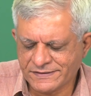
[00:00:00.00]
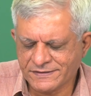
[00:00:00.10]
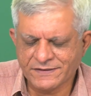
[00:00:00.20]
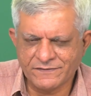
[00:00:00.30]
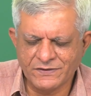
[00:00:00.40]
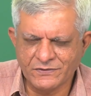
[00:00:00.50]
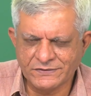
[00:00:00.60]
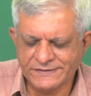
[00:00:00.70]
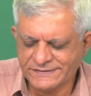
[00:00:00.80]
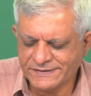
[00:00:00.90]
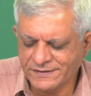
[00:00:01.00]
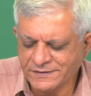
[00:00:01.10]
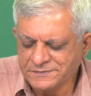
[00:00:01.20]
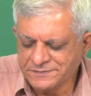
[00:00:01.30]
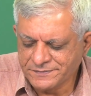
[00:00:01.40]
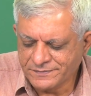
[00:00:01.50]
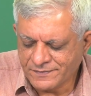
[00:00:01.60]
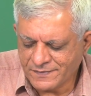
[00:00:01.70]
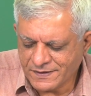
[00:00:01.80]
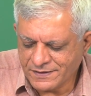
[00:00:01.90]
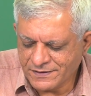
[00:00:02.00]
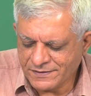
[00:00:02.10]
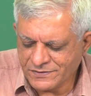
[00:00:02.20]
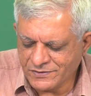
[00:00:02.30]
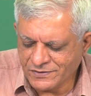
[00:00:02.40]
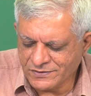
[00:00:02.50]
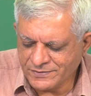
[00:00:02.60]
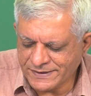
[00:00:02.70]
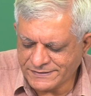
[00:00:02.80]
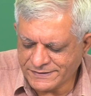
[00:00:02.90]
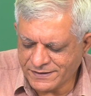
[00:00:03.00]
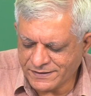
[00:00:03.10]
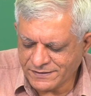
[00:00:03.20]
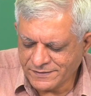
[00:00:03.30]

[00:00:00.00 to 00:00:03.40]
that we use in C. So, you might say